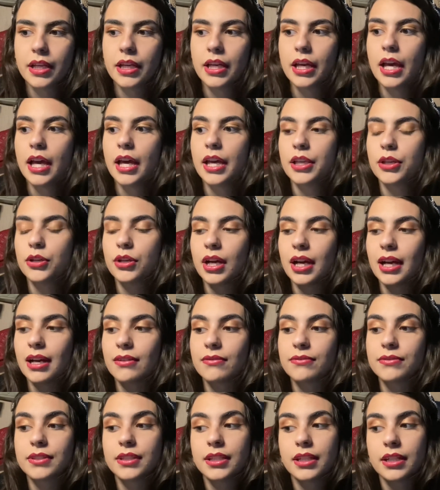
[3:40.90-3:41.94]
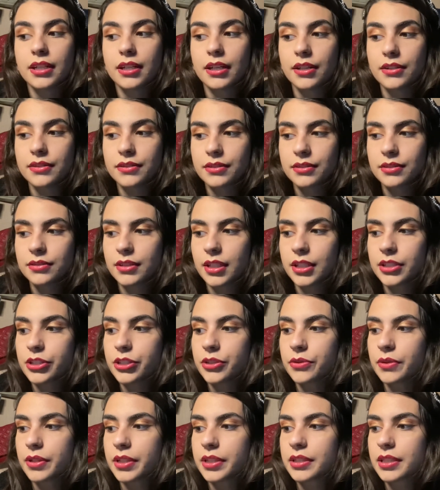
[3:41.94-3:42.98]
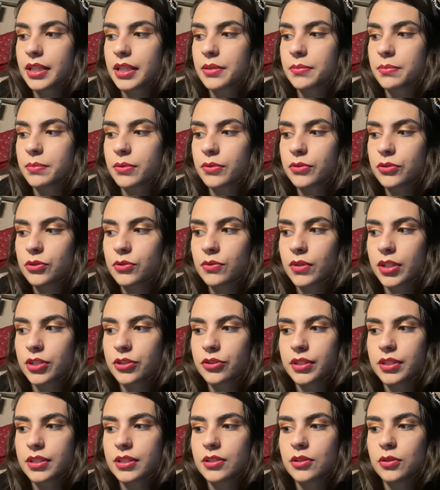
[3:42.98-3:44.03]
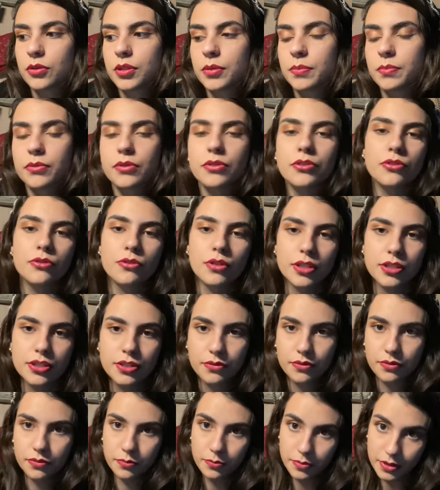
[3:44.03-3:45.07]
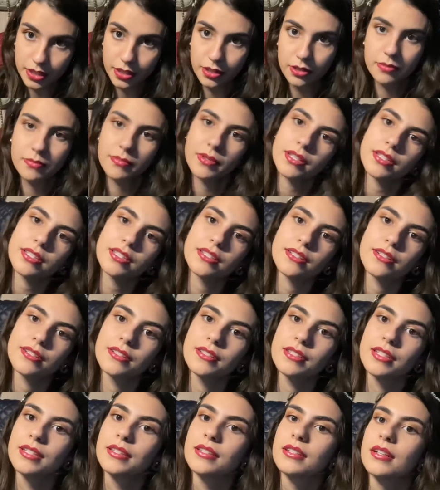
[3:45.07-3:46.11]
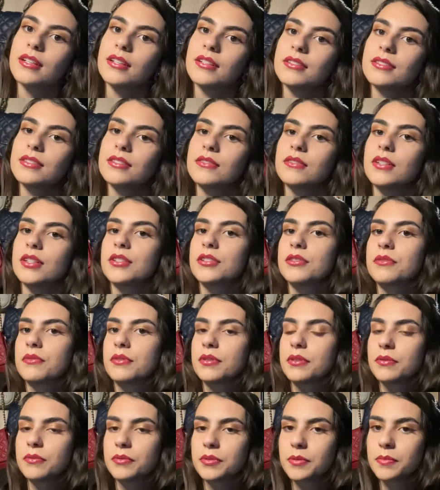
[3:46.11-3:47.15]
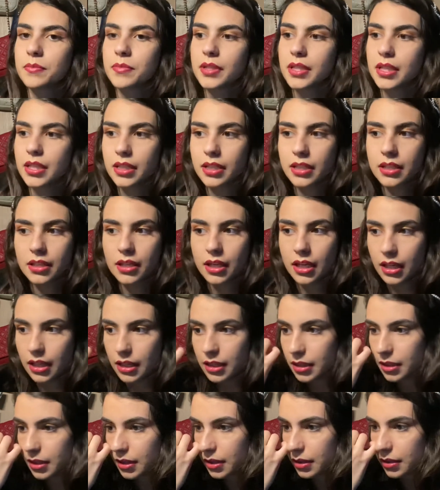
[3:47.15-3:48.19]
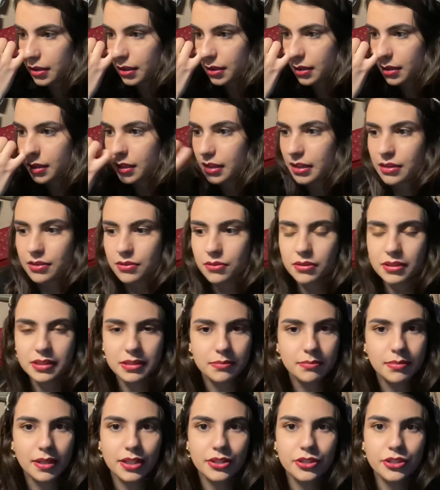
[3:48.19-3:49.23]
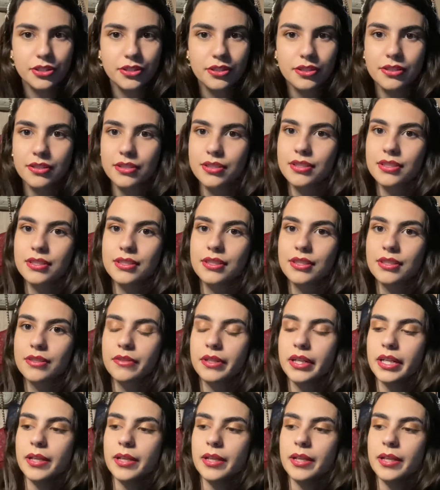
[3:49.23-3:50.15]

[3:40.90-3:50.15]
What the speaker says: you have the undergraduate and postgraduate. So the postgraduate would be your master's, and the undergraduate would be I think it's called a bachelor's degree.